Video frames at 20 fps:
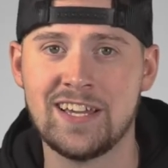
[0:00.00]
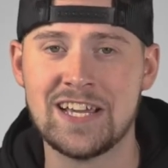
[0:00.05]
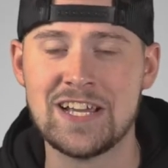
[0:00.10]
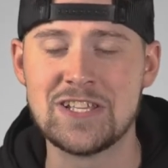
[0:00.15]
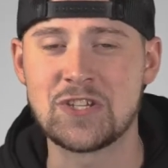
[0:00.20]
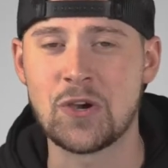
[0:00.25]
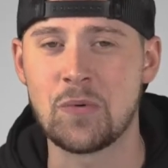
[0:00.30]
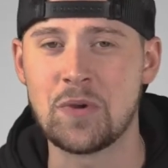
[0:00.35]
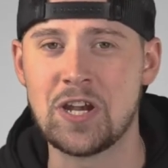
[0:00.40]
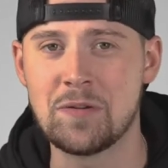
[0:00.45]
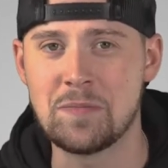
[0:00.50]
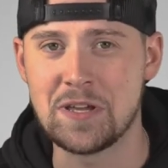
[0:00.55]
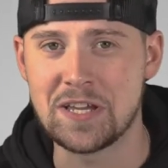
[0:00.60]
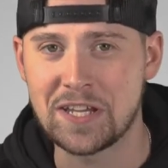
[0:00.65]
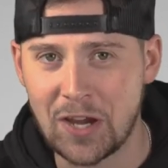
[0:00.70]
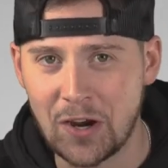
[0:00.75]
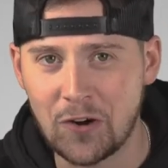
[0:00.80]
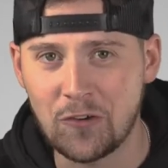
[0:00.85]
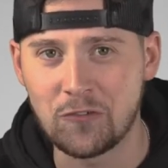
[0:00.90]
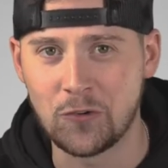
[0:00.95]
And so we need to be
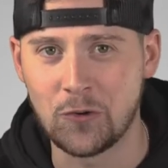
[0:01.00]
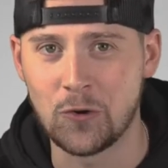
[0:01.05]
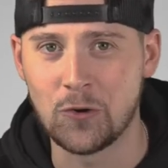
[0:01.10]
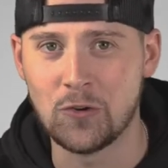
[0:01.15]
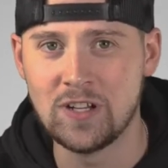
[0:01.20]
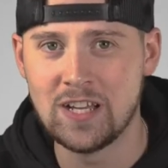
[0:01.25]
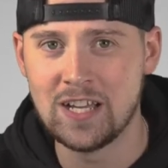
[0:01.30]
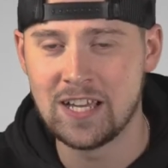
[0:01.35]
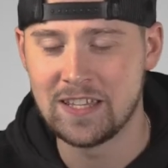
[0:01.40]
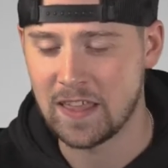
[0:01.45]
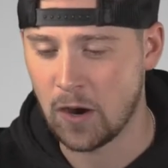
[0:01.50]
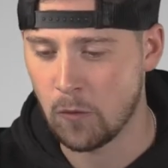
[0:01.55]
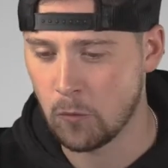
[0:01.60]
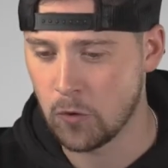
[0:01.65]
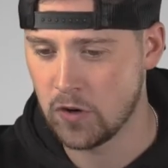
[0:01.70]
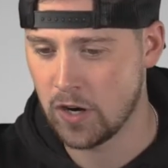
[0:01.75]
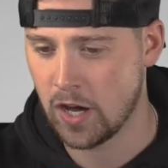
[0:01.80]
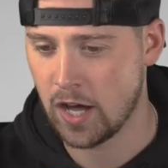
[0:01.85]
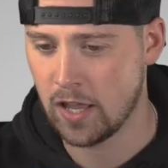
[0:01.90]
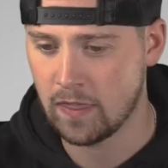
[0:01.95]
careful that
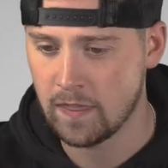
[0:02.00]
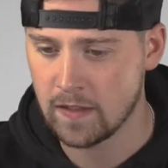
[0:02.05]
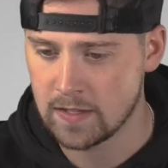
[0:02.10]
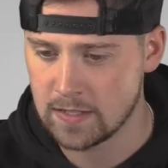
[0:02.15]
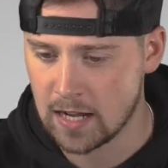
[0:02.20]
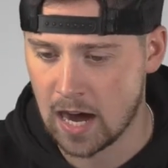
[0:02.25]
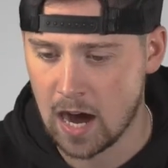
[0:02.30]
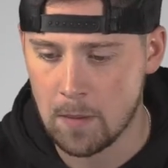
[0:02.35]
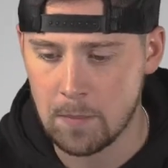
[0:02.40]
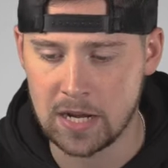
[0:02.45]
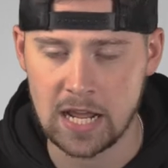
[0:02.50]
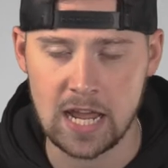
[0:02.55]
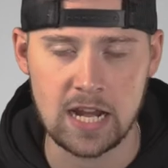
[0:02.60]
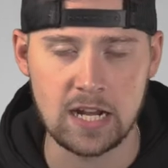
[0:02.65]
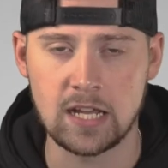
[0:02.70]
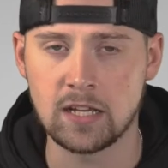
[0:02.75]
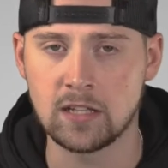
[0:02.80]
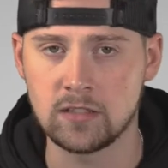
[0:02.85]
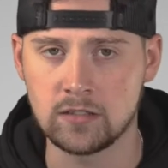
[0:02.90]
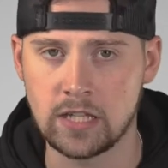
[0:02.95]
we're not the
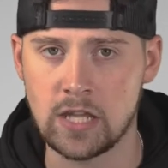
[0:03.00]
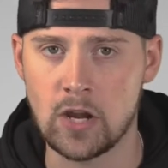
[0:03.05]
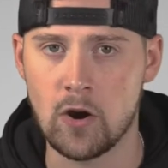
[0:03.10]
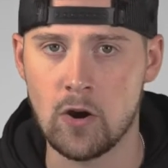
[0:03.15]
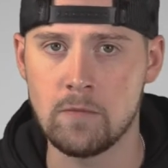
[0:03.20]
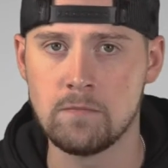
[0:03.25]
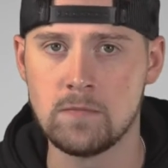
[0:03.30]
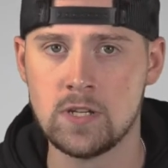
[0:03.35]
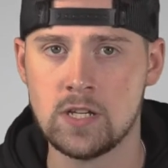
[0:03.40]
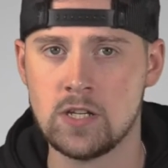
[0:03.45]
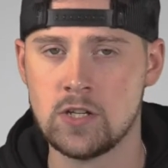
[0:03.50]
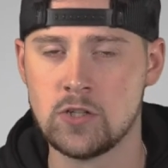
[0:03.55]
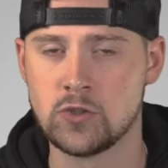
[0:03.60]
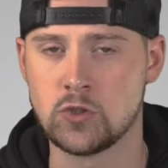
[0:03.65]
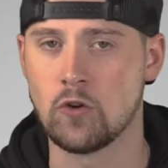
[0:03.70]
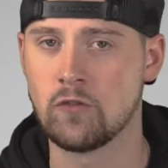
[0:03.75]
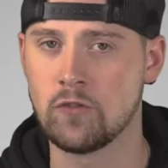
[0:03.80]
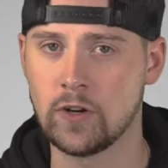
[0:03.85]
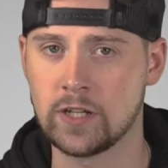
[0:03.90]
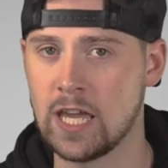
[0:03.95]
dominating leader.
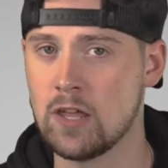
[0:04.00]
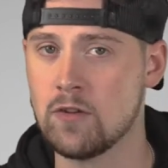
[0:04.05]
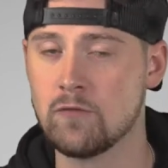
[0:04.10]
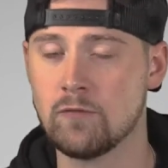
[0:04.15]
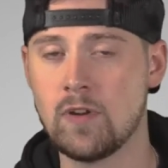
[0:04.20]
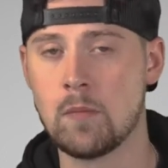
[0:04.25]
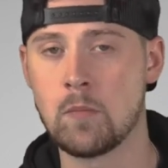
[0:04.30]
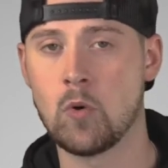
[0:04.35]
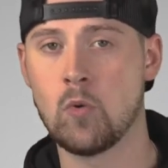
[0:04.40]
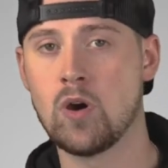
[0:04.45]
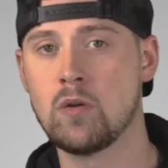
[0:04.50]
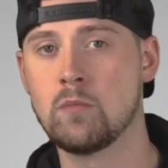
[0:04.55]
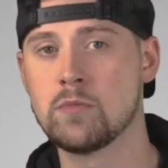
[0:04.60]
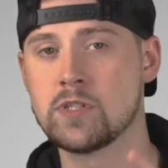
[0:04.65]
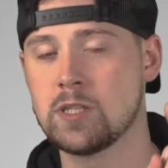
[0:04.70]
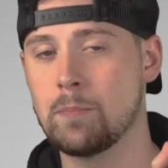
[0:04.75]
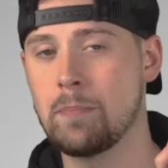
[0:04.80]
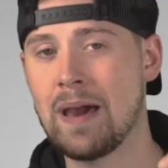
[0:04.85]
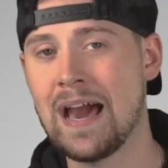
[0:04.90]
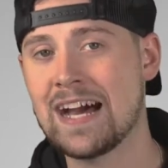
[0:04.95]
So for, again, number one
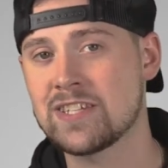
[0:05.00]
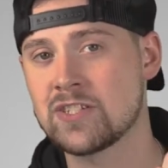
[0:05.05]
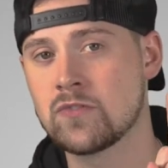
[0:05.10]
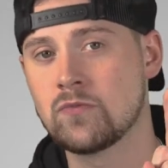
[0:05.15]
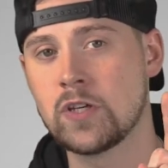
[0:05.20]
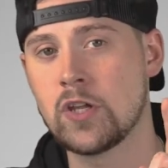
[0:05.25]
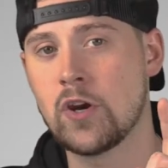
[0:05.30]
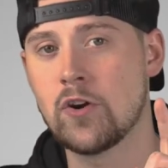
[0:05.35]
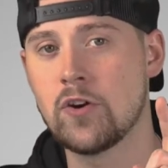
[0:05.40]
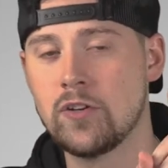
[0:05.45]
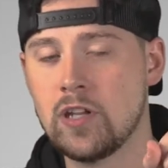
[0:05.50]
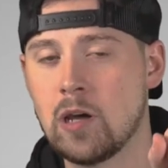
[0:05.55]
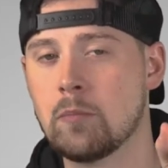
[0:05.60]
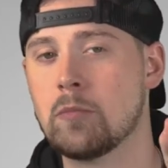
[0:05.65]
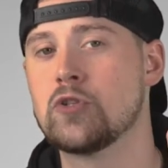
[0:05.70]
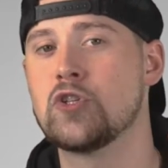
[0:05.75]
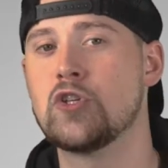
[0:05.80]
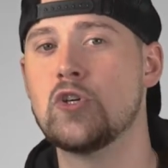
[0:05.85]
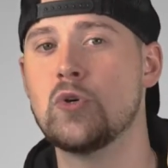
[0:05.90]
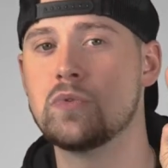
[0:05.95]
was the passive leader,
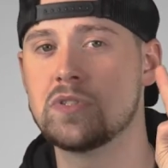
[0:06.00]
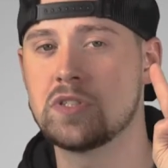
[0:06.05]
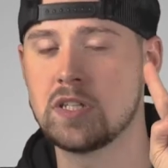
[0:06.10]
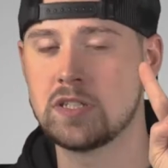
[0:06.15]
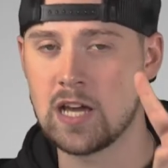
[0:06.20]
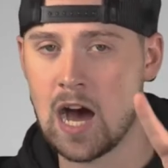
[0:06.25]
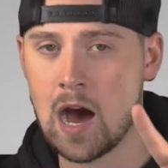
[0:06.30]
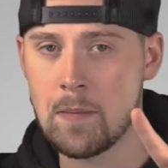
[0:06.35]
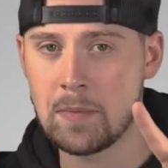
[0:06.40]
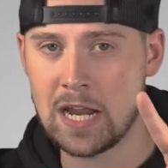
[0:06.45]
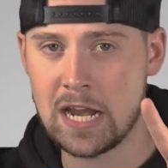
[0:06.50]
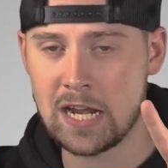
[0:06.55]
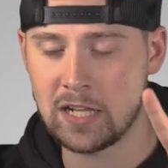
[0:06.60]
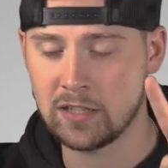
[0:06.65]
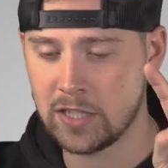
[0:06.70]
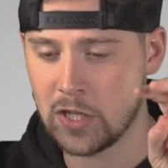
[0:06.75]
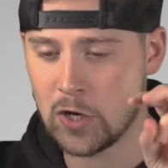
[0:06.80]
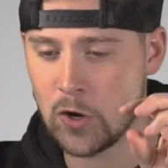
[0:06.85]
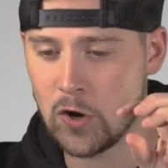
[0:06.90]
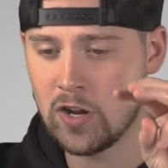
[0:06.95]
number two was the
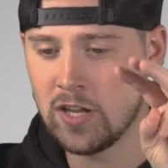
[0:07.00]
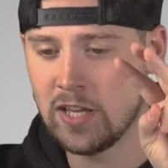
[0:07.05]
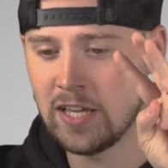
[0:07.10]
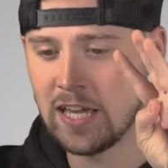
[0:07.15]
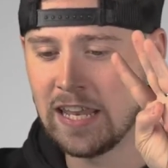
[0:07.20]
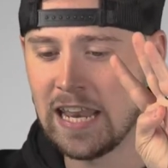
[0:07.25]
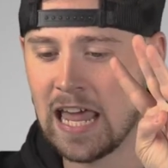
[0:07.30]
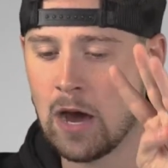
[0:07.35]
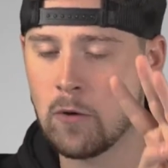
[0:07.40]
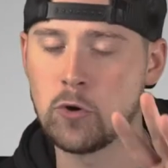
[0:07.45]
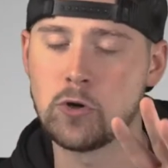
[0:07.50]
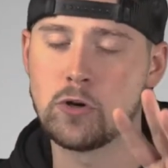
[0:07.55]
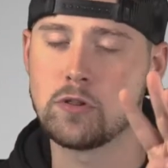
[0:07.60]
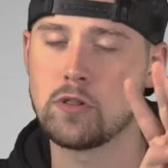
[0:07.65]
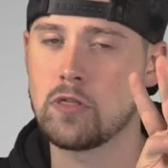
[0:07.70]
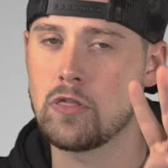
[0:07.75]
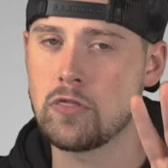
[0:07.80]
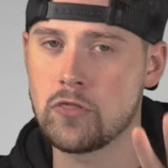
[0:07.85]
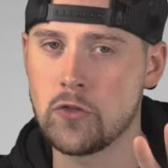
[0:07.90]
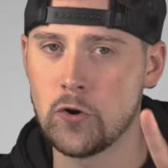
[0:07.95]
dominating leader, and now we're into
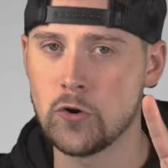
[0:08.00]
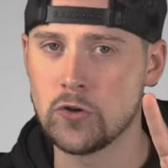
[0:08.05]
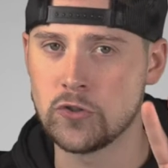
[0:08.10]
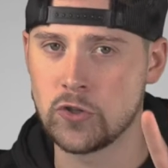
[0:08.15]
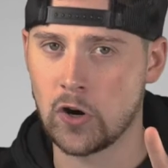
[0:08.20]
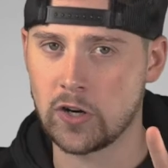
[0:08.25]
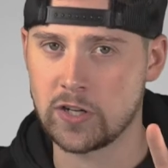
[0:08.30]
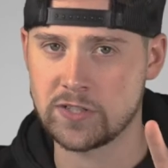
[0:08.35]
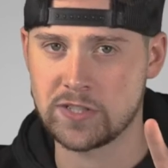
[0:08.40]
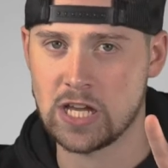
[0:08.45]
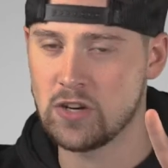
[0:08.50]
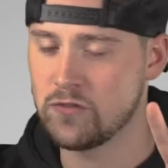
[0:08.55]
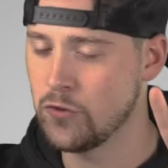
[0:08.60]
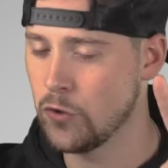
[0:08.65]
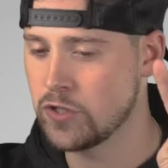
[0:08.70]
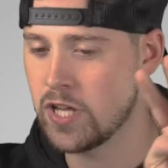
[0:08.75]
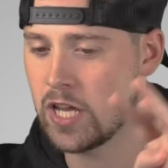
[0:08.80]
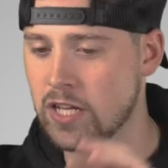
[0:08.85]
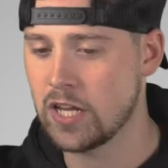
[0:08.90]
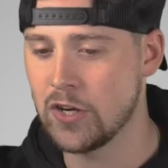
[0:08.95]
the third dark side if
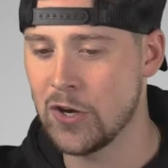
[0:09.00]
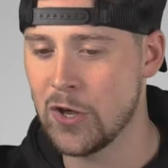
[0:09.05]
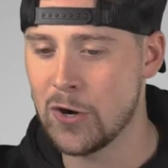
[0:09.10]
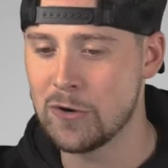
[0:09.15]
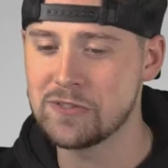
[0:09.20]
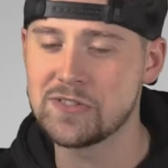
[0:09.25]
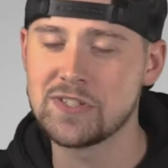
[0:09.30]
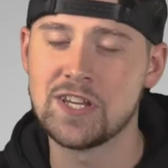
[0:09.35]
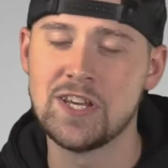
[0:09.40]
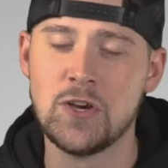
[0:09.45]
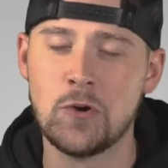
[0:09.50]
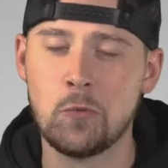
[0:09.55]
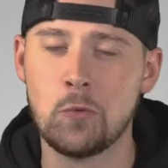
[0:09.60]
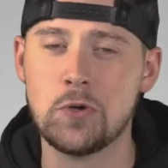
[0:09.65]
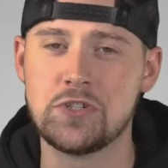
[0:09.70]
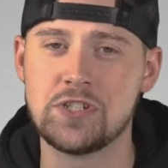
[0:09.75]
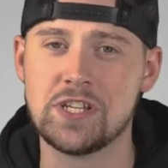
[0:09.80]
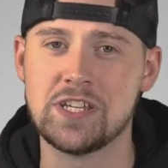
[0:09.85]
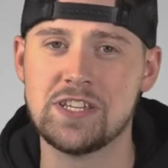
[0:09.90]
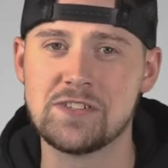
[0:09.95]
you're taking notes,
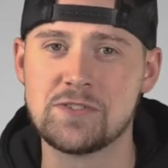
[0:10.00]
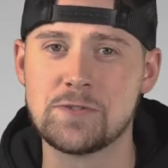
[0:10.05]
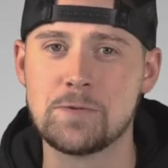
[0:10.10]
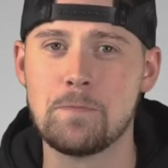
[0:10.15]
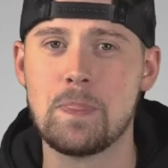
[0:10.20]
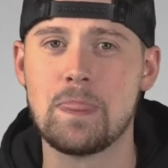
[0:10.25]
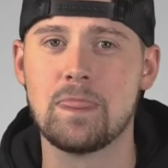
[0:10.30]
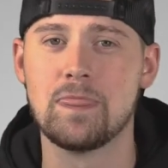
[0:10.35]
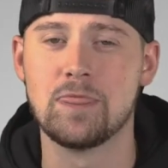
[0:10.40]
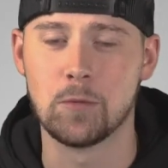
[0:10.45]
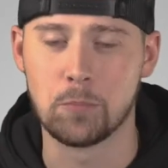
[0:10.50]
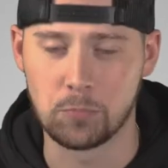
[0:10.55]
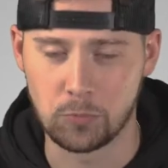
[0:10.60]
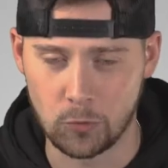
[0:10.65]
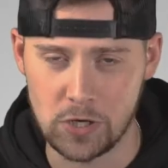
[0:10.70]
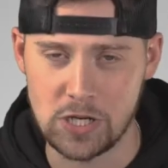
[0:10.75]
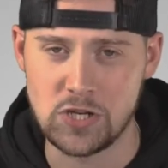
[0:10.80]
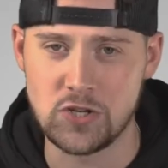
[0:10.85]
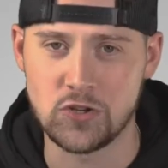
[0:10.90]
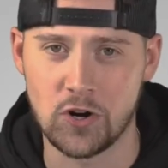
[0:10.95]
which is the
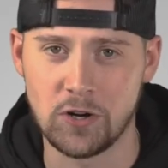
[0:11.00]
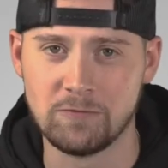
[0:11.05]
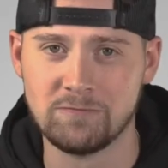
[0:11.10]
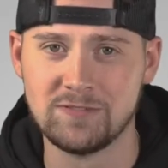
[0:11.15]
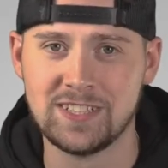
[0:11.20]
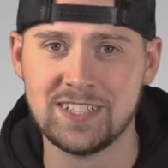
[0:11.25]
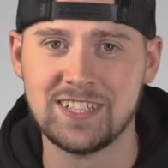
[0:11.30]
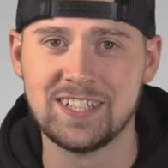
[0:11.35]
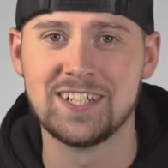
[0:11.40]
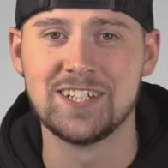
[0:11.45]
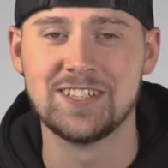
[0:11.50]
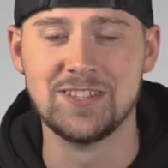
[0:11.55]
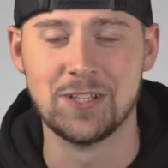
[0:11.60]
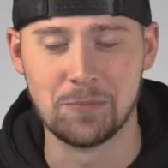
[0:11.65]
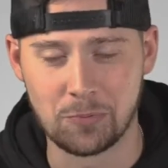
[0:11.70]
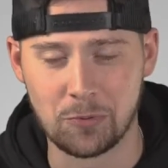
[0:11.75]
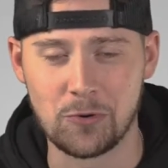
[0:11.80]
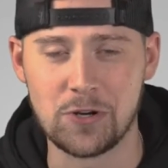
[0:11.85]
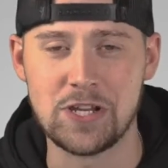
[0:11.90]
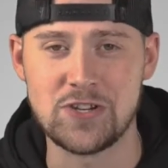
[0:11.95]
preacher. The
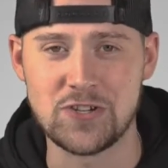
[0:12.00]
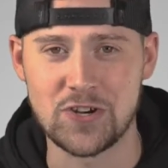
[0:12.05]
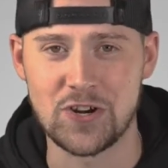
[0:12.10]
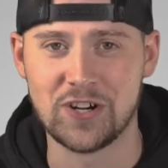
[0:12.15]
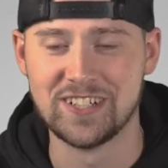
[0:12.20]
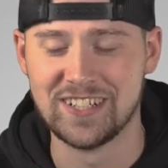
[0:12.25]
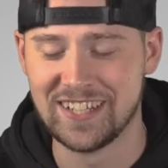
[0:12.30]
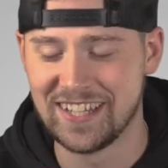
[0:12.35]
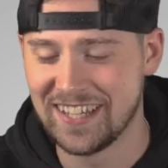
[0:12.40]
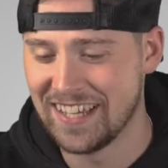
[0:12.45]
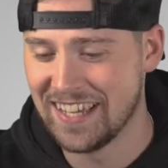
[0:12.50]
preacher.